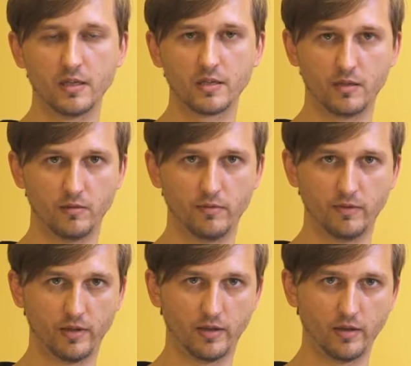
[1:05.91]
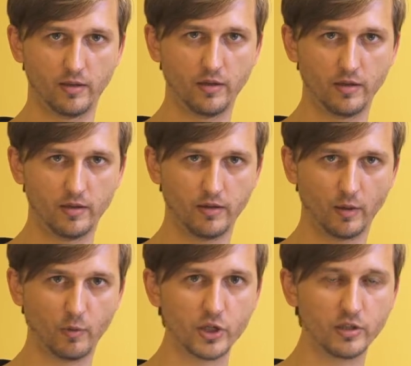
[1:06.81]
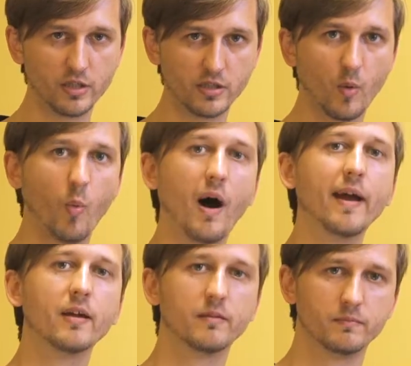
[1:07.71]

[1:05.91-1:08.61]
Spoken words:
So the question is why?